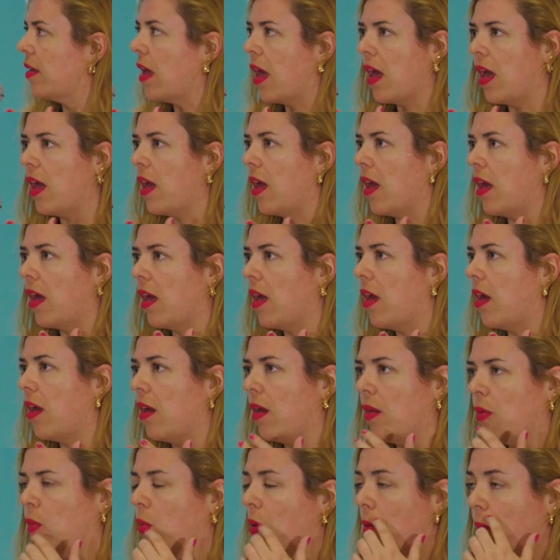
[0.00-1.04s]

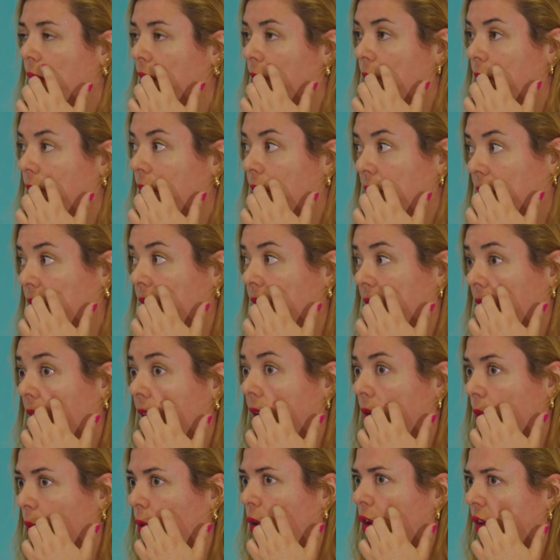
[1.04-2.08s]
A woman that
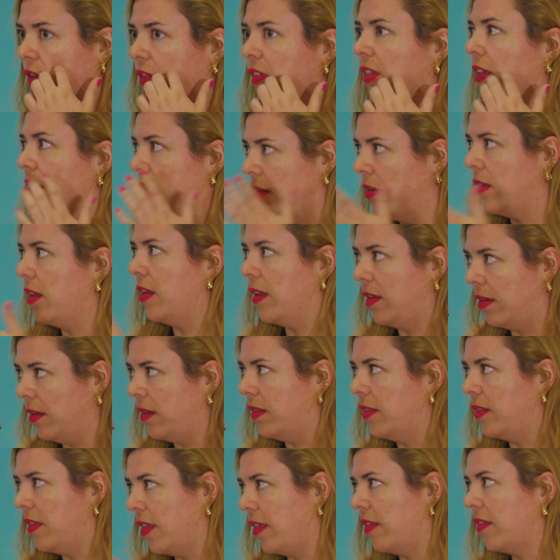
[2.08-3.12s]
works
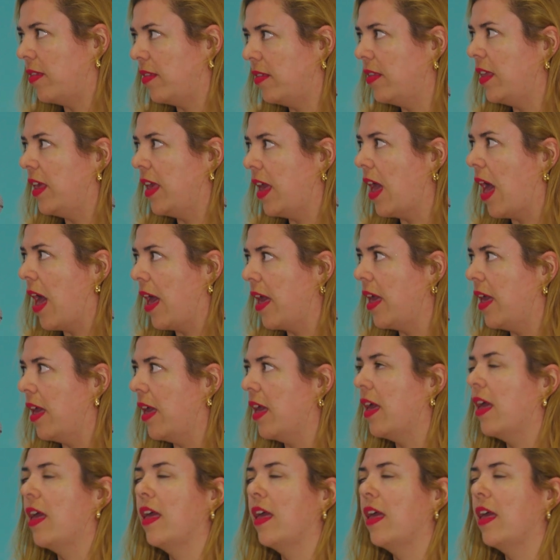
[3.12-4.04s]
in these DEI